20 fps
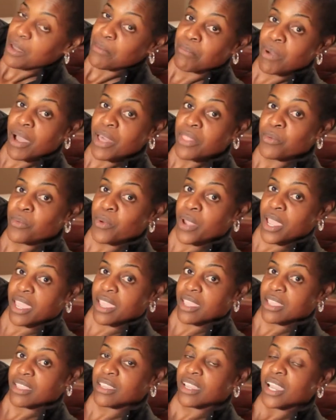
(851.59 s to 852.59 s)
By the
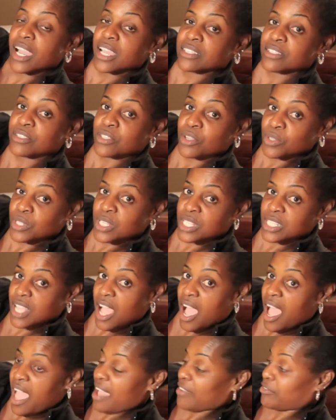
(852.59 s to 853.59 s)
way, you guys notice
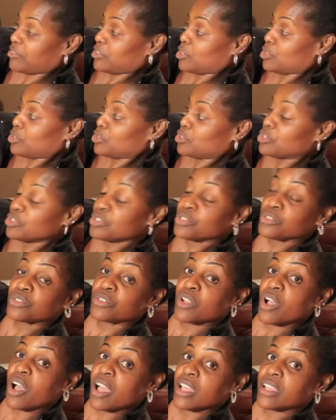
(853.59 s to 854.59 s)
I have no shoes
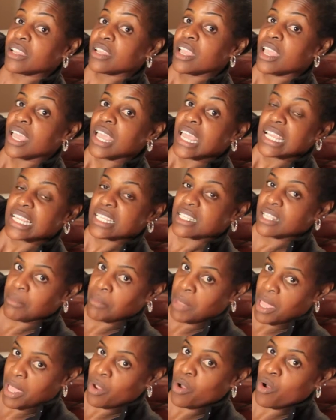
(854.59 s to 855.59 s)
on because I'm
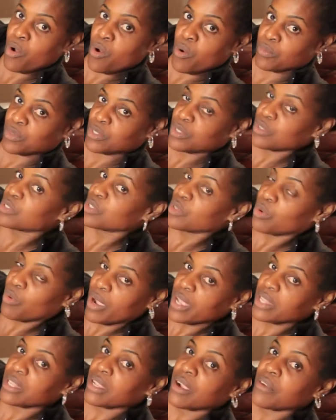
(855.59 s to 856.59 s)
at home. So it's
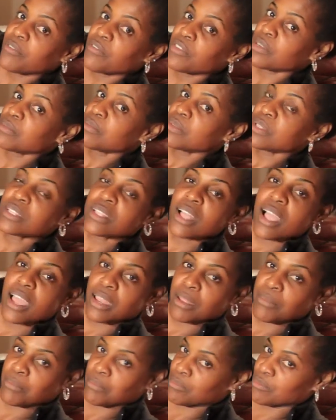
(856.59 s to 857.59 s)
quite comfortable and
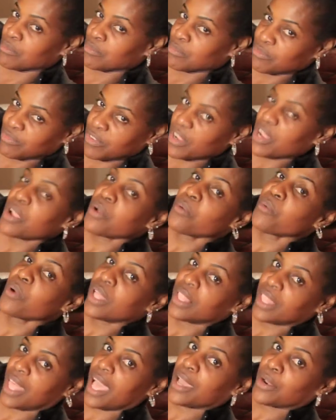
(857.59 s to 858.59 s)
I'm very
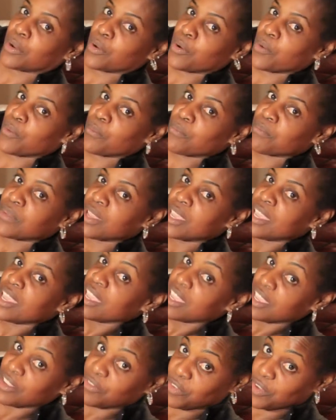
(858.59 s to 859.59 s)
well at home.
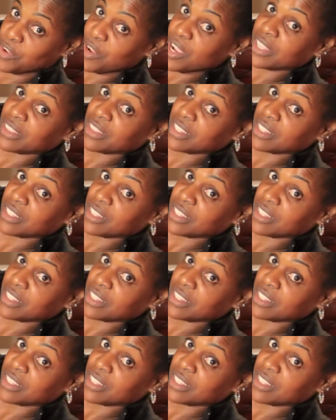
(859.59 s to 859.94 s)
If you're at